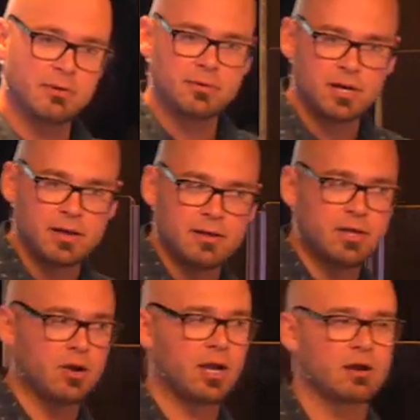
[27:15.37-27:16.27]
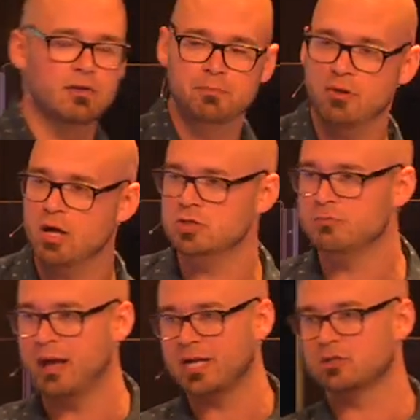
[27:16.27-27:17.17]
I'm going to, kind of applaud you,
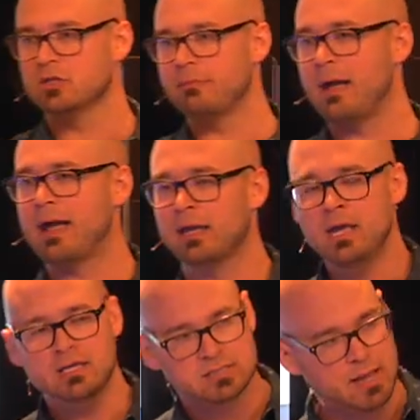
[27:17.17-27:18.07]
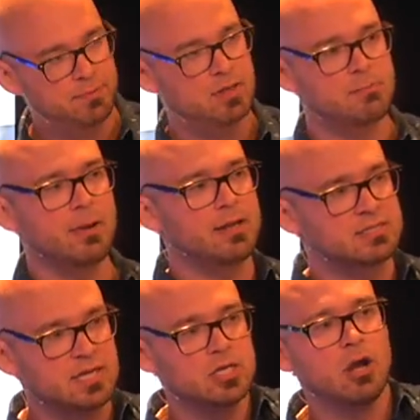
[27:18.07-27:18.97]
pat you on the back, slap you on the butt, and
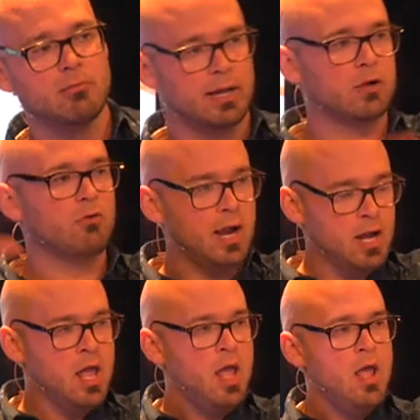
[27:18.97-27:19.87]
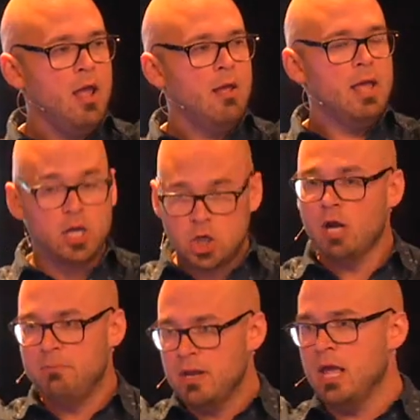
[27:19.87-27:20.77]
send you home. Like, great. It could
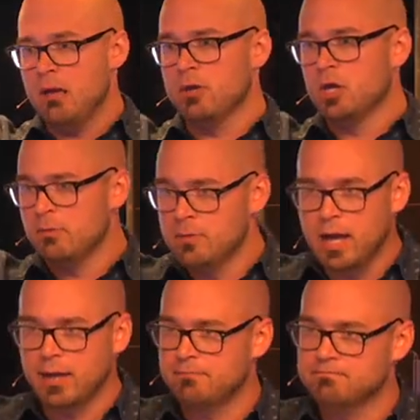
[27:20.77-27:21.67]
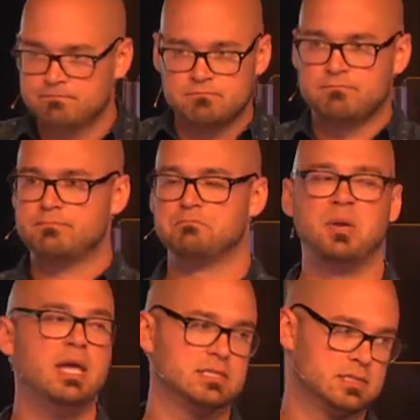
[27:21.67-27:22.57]
have been him. He could have been like,
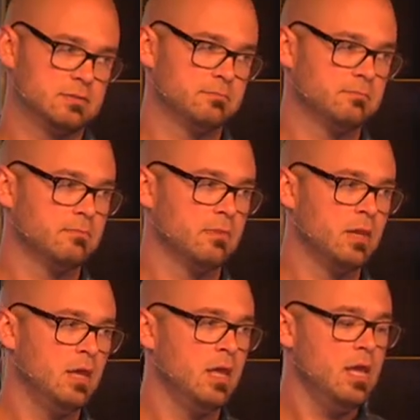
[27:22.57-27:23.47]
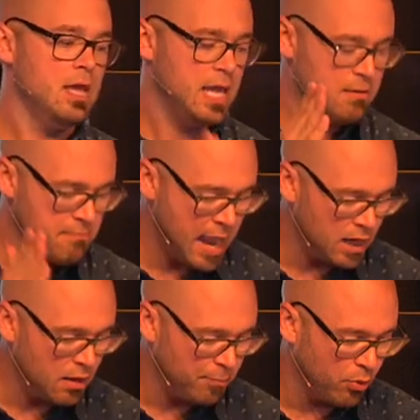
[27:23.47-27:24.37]
peace. He made it
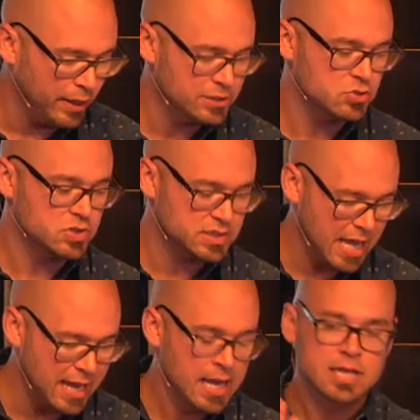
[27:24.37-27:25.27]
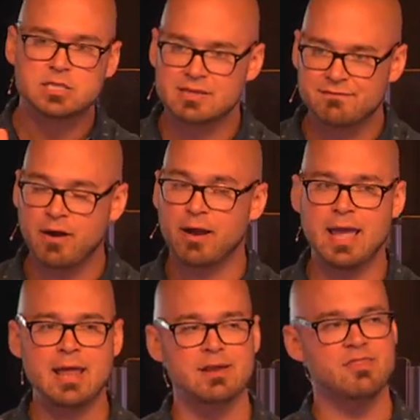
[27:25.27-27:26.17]
a point to stay to the very
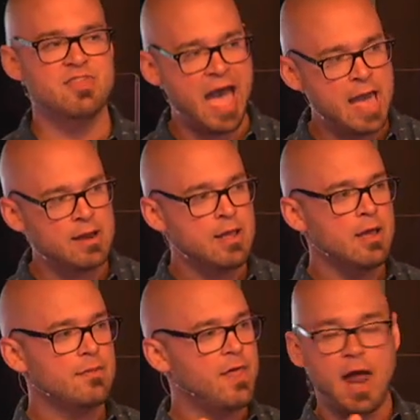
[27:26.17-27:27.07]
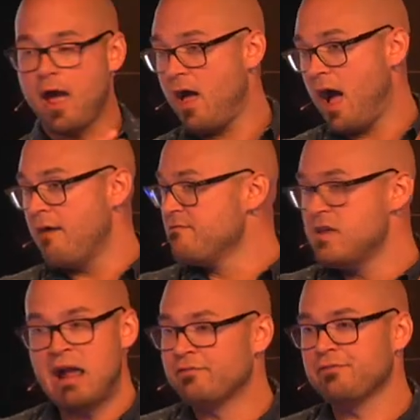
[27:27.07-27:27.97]
end, and that I've
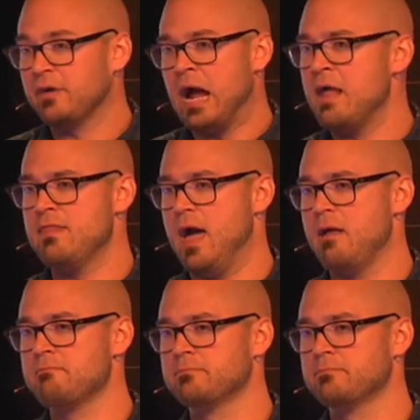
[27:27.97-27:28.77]
never forgotten that.